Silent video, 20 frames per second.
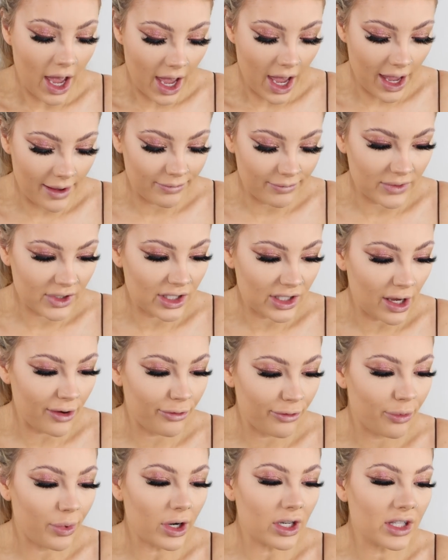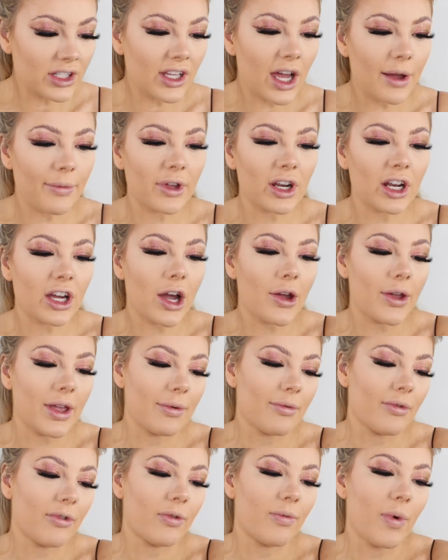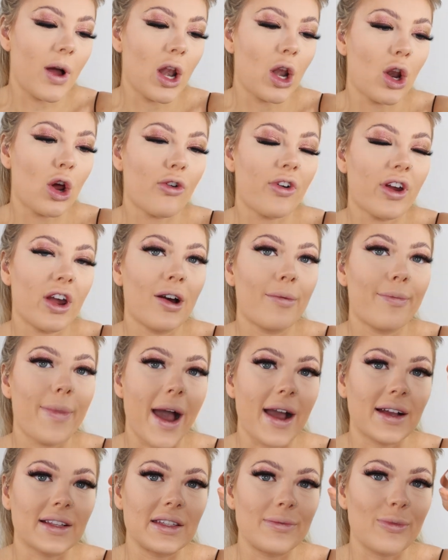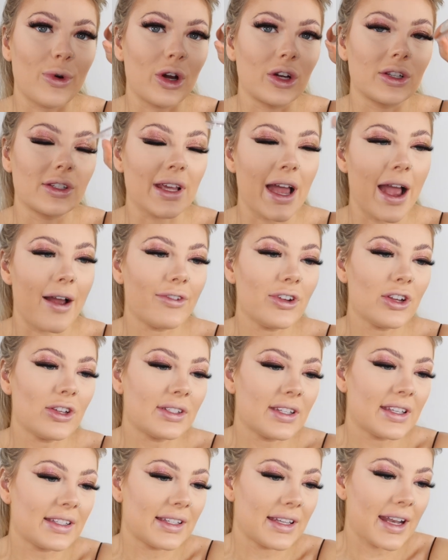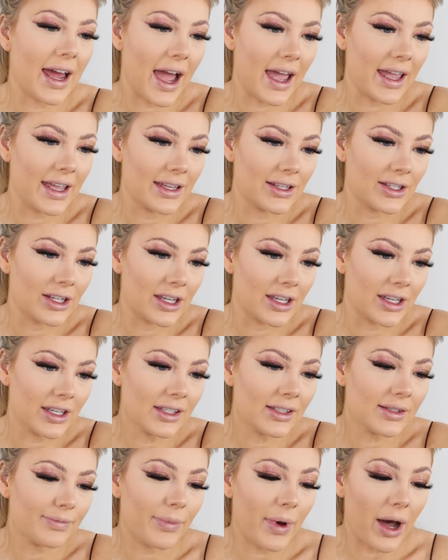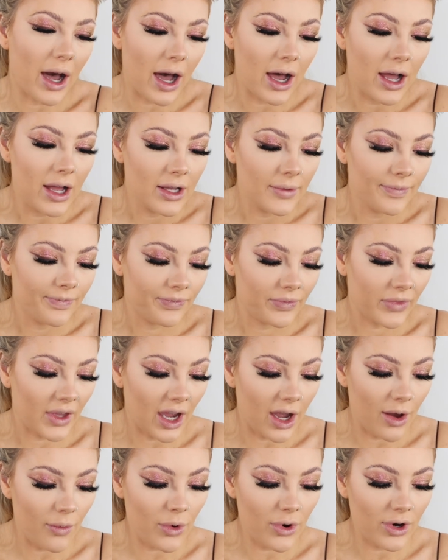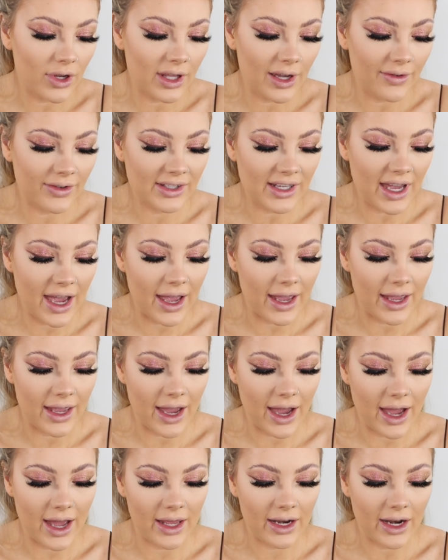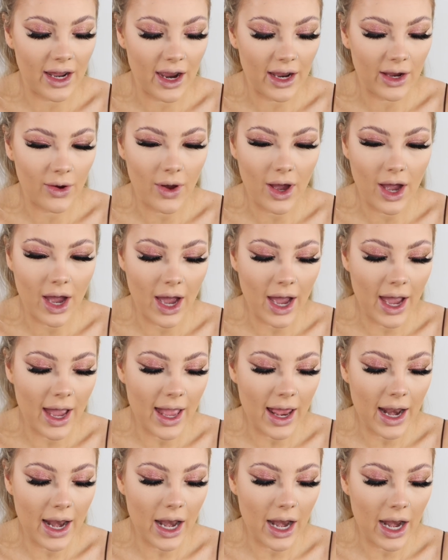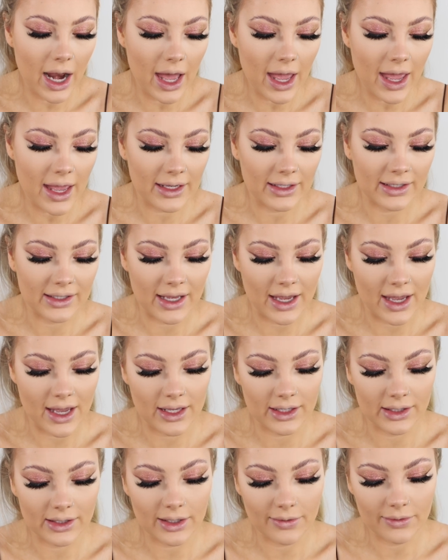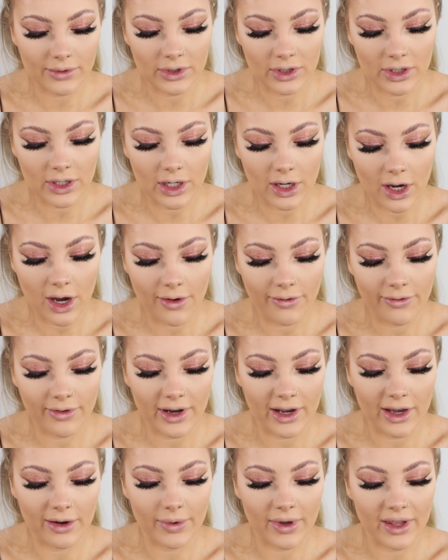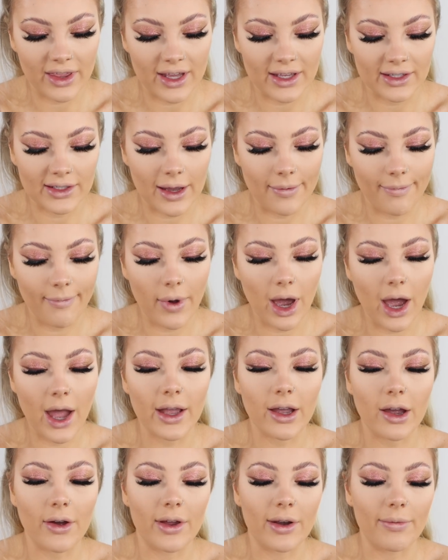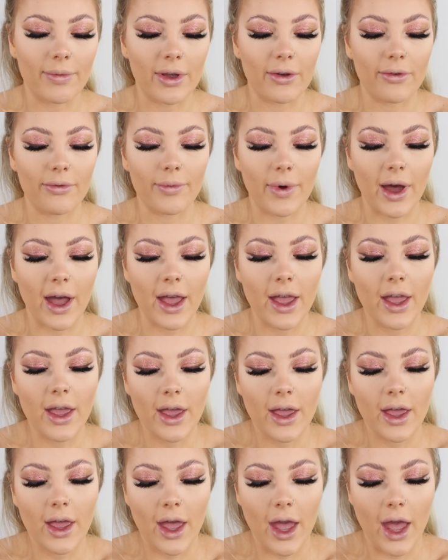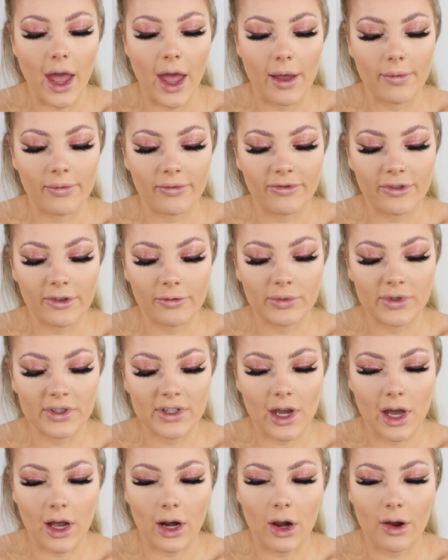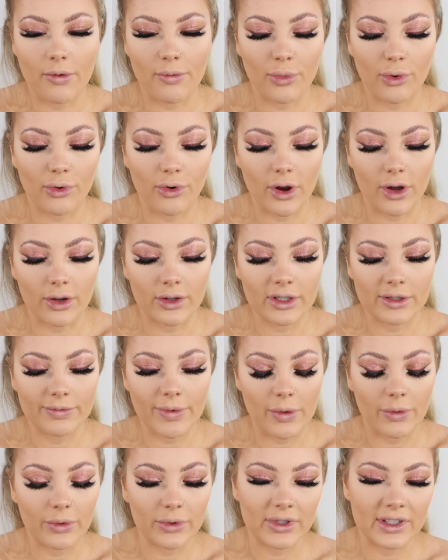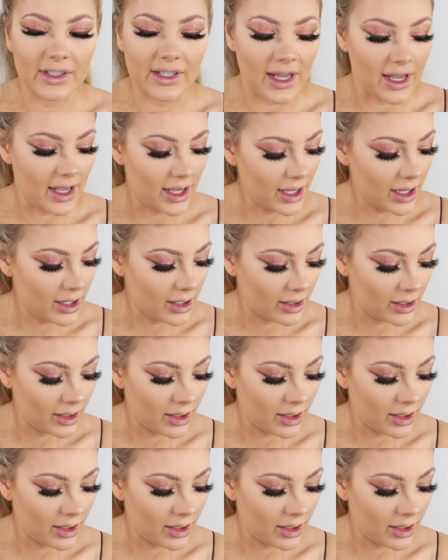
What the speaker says: So for bronze, I'm going to go in with my L'Oreal Back to Bronze. I haven't used this in ages, but I wore it the other day and I quite liked it. So I'm just going to go with a little bit of this. I might go in a bit with my Filmstar Glam Bronze, but we'll see.